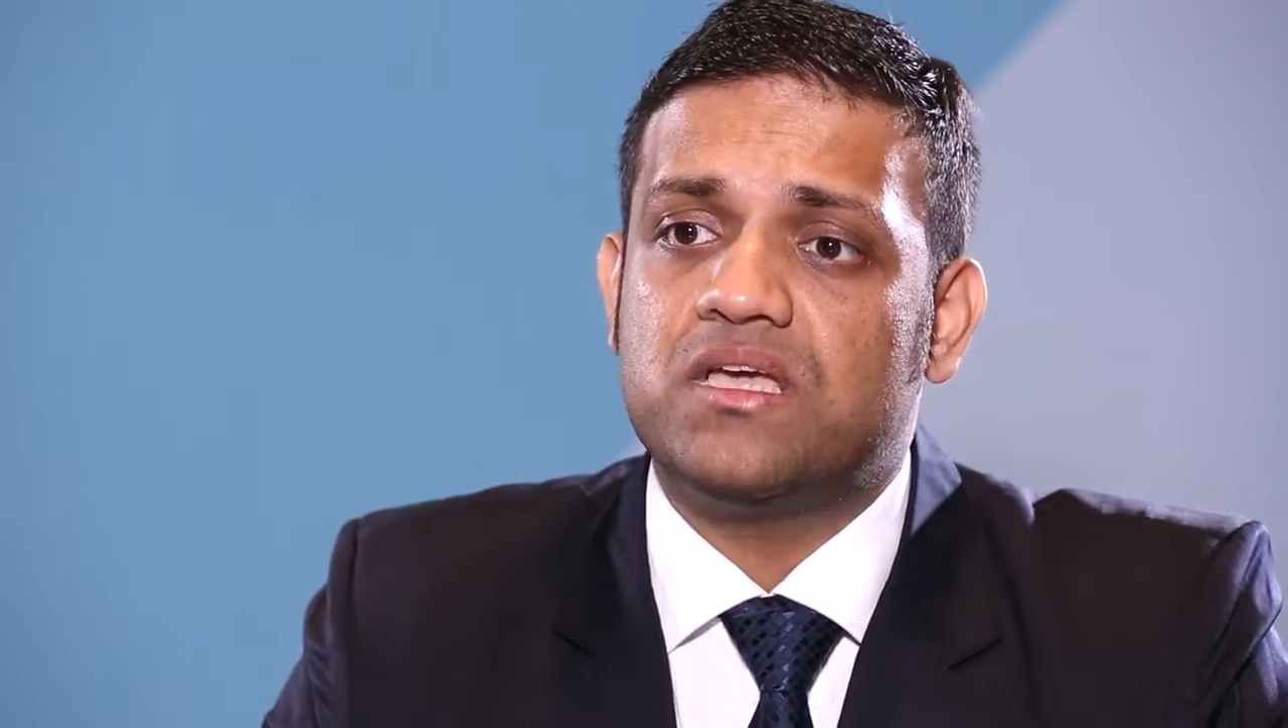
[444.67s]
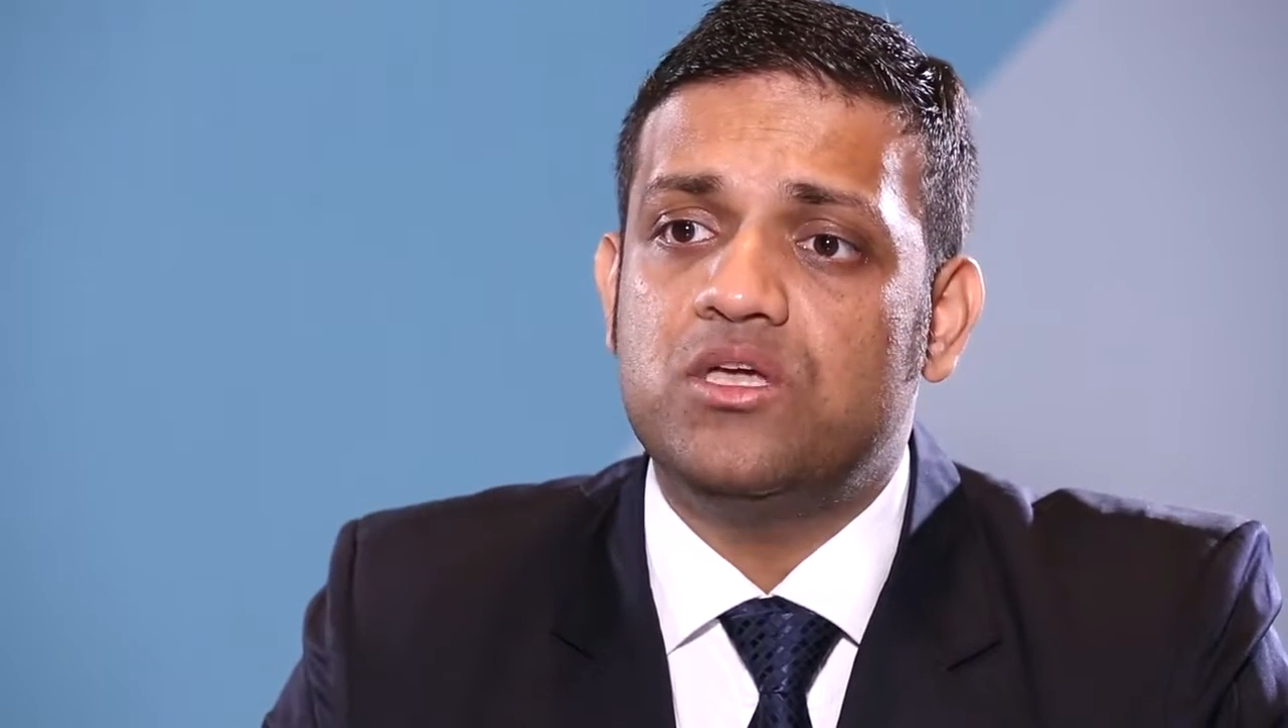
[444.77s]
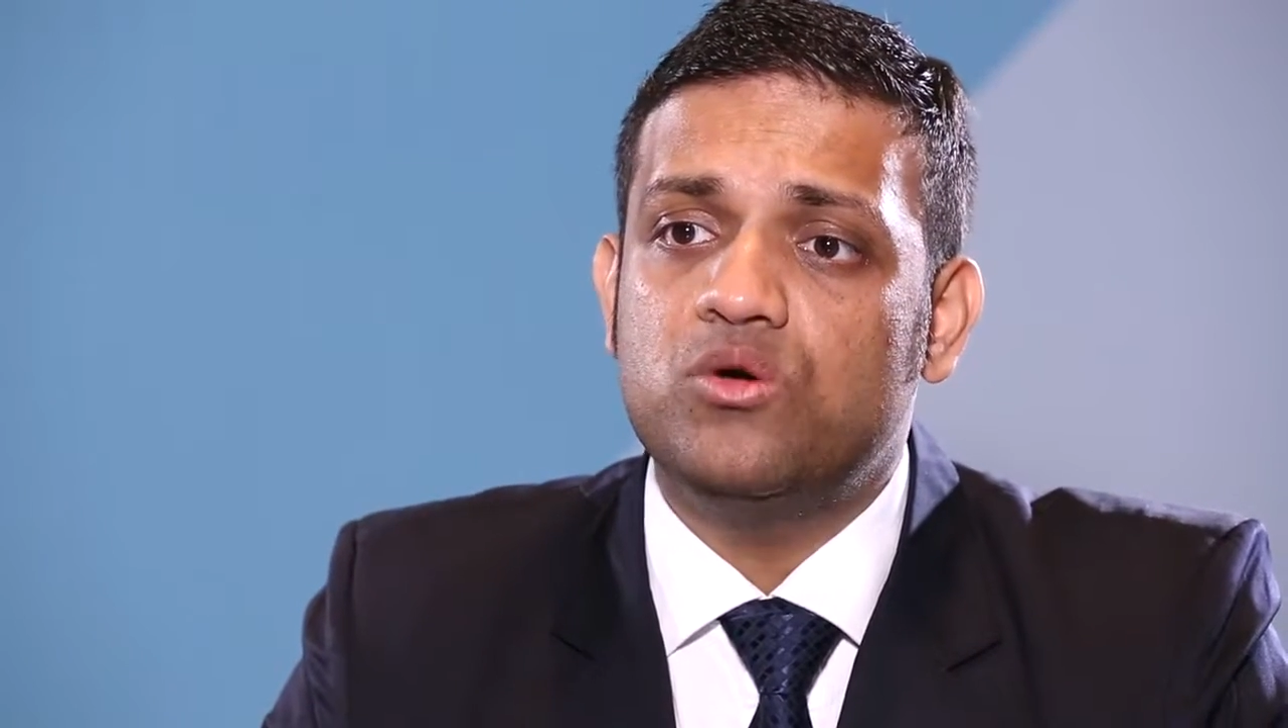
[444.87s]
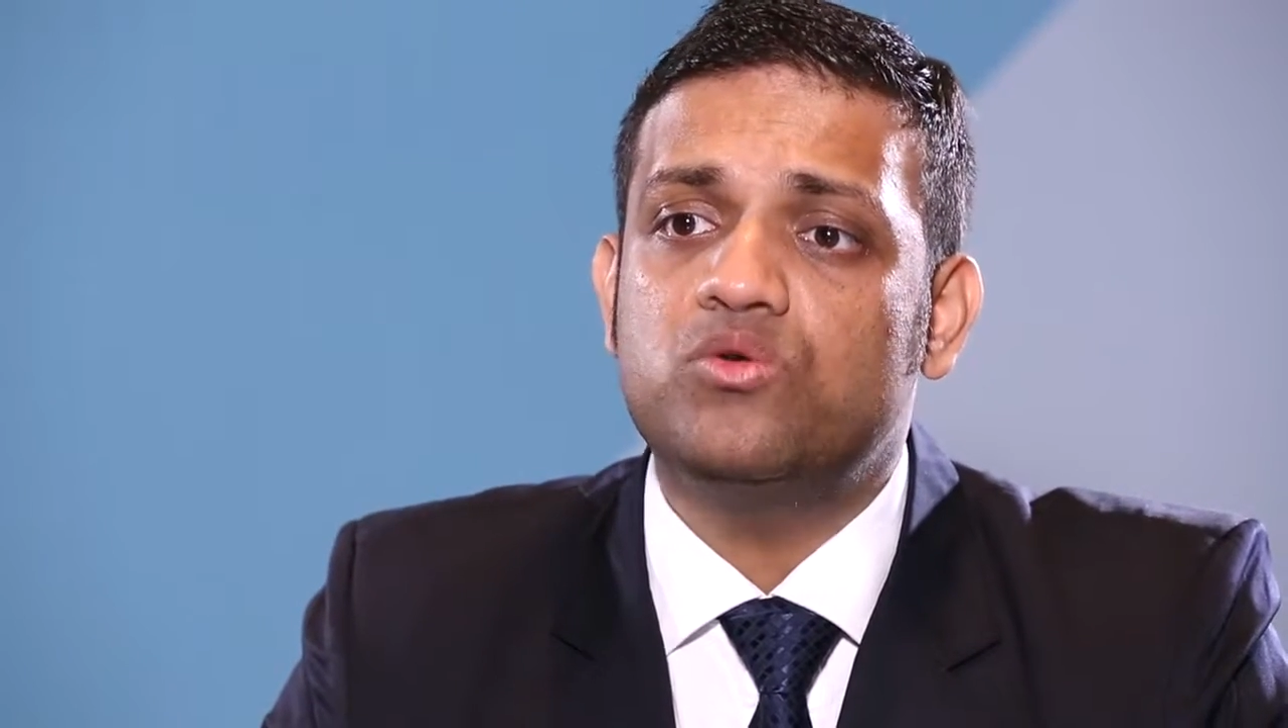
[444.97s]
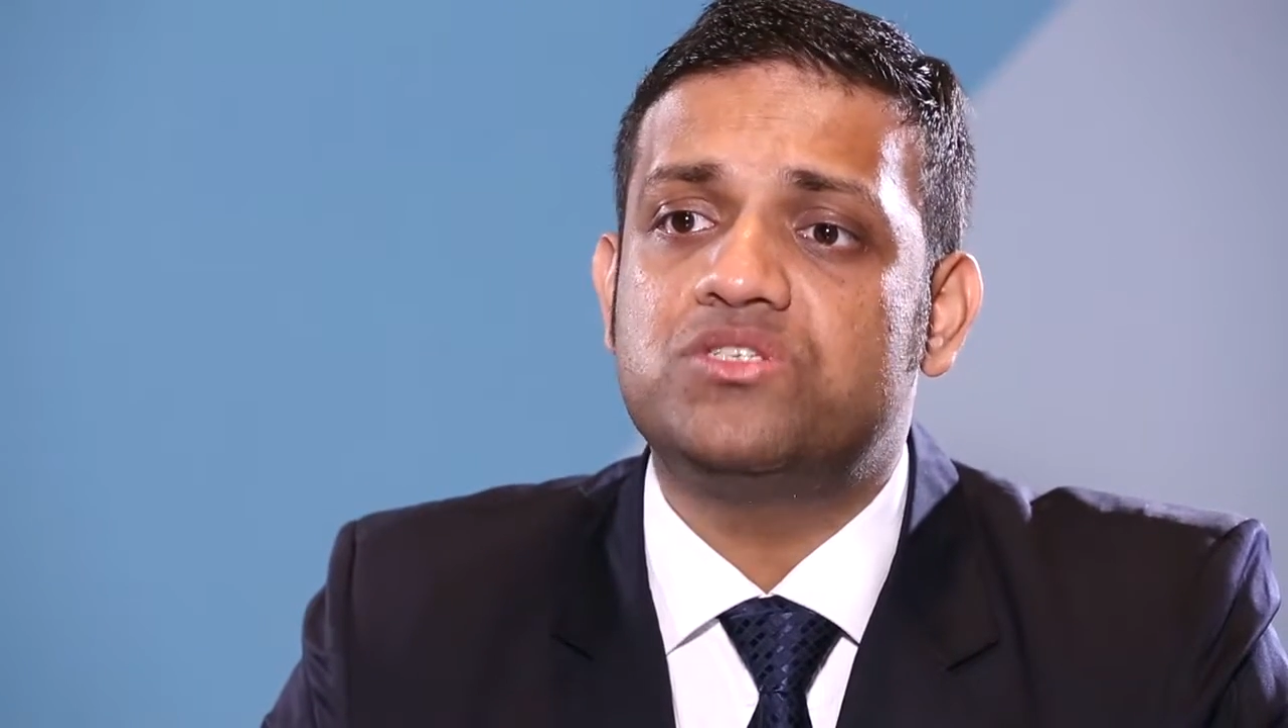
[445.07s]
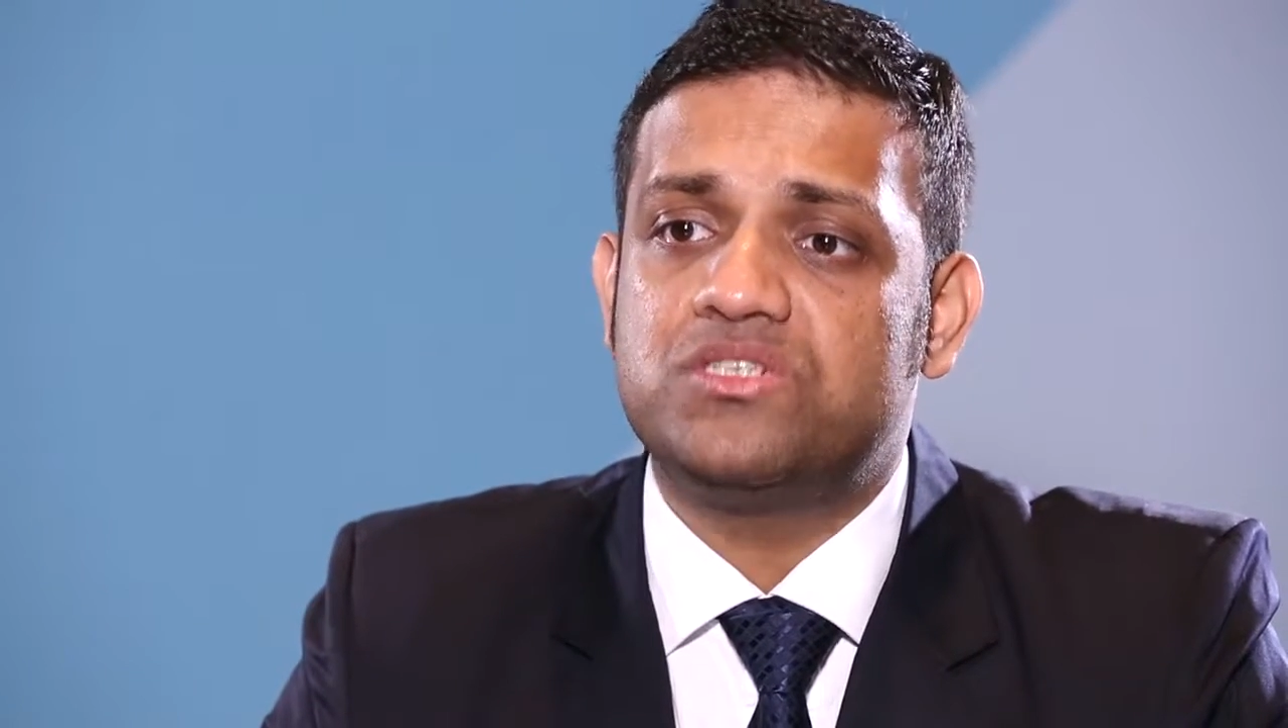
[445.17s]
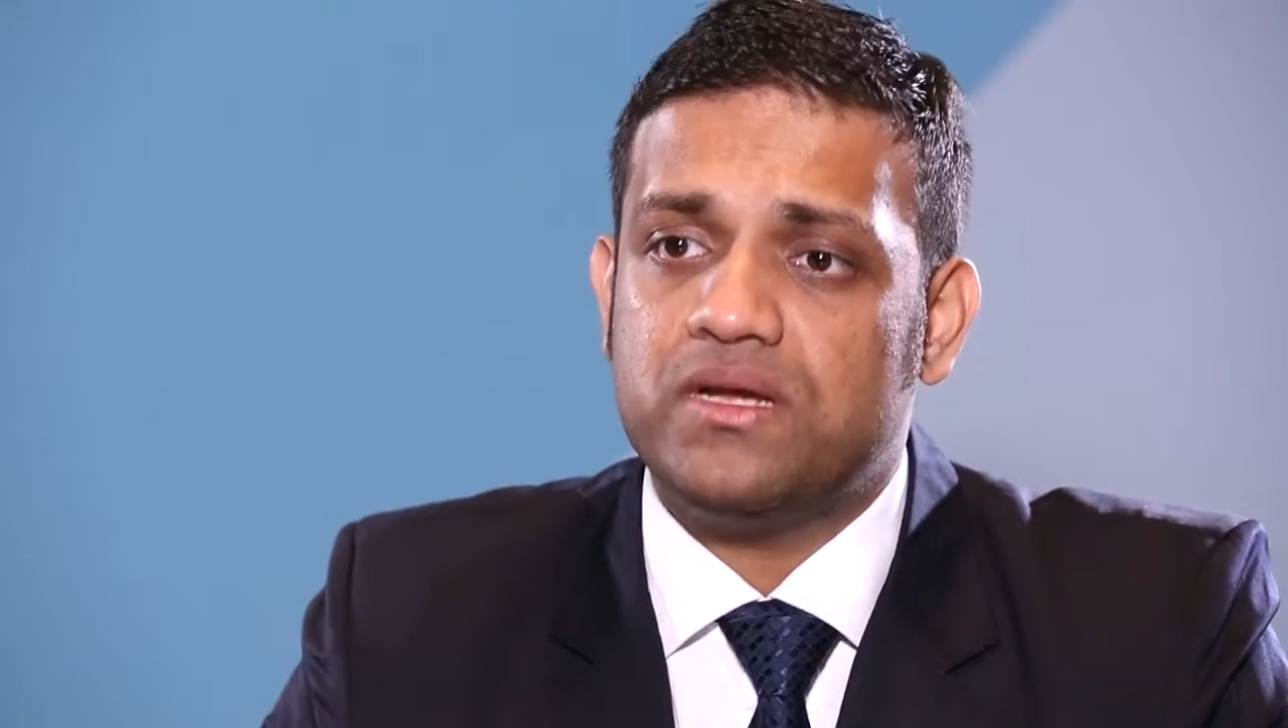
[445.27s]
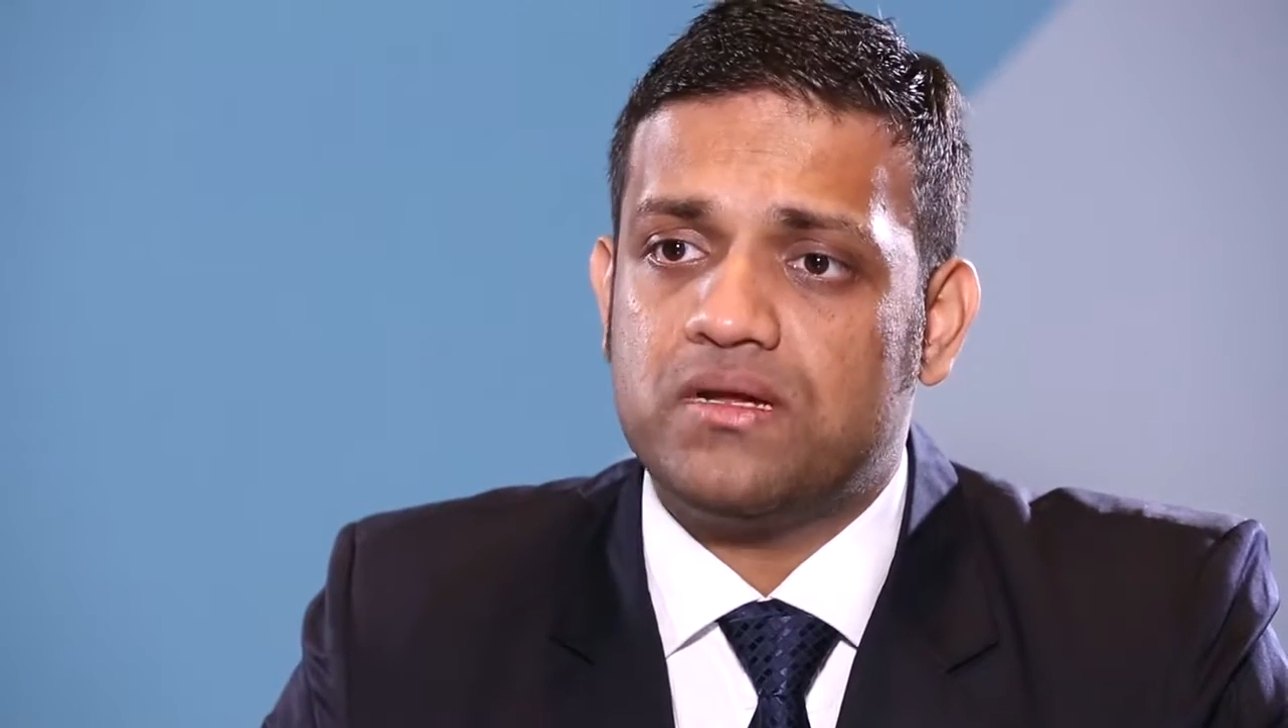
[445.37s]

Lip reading: a huge